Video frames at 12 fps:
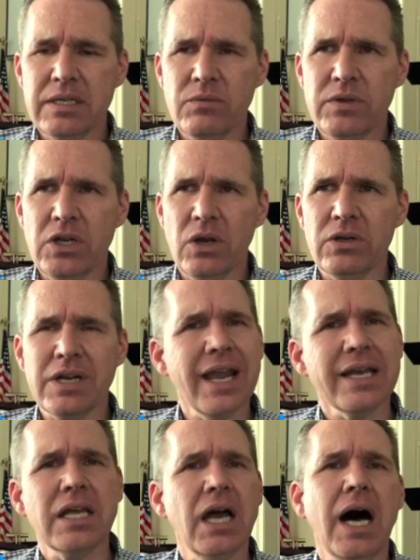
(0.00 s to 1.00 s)
when you learn to
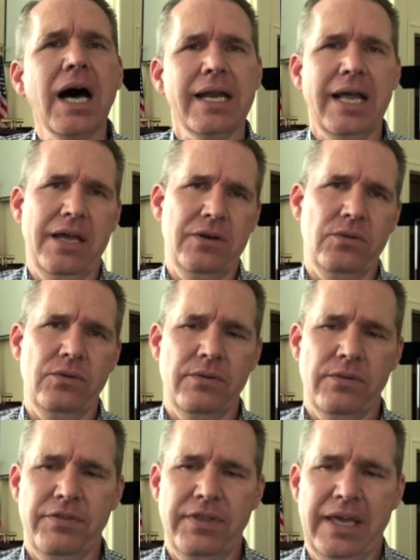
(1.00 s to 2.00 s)
let God handle
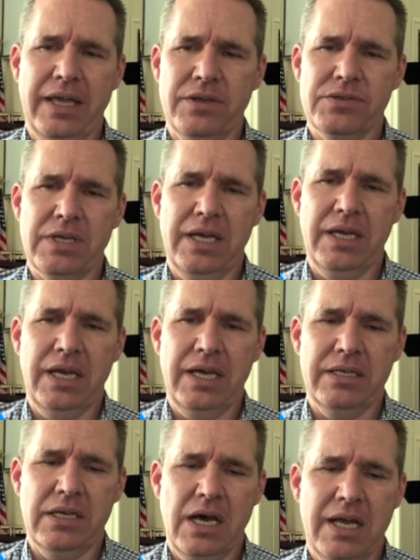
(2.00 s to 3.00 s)
things
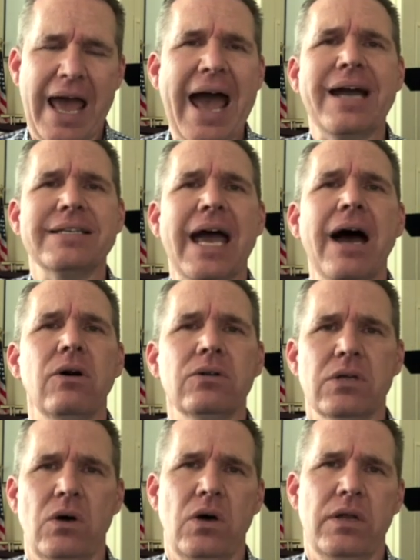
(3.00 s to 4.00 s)
and not act
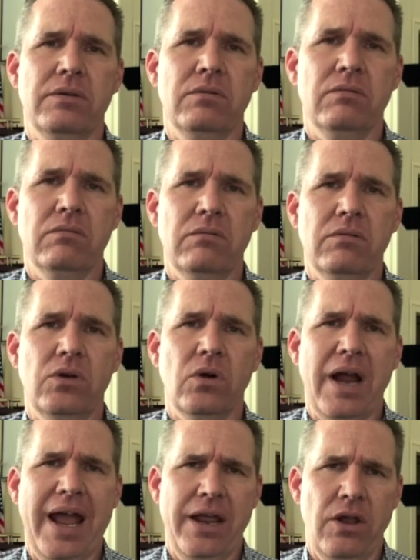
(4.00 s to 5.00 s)
out on
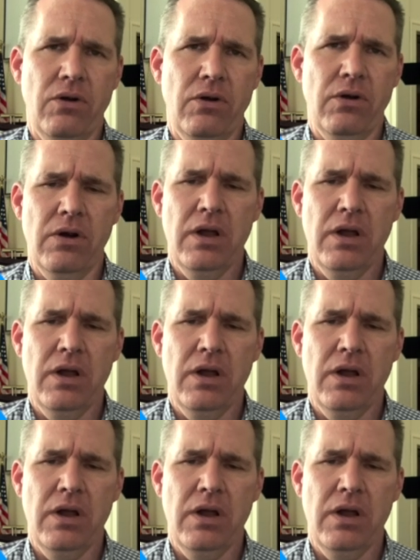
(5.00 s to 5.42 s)
your anger.